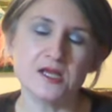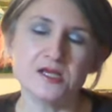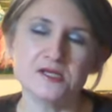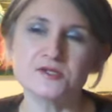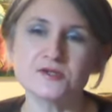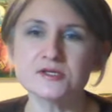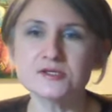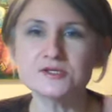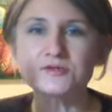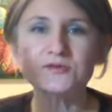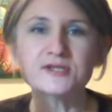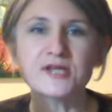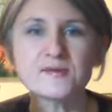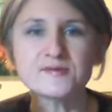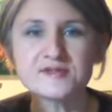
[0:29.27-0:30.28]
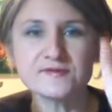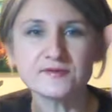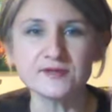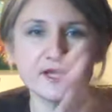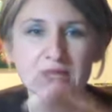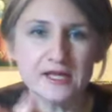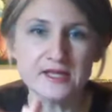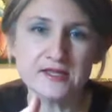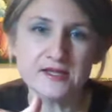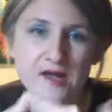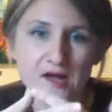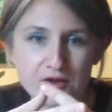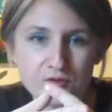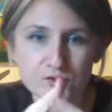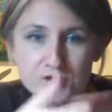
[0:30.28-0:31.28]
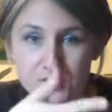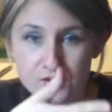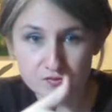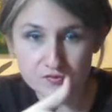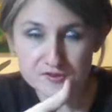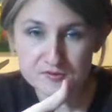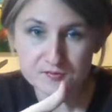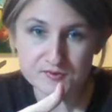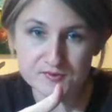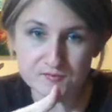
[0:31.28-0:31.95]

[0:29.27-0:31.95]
So there's two types of clay that I would use.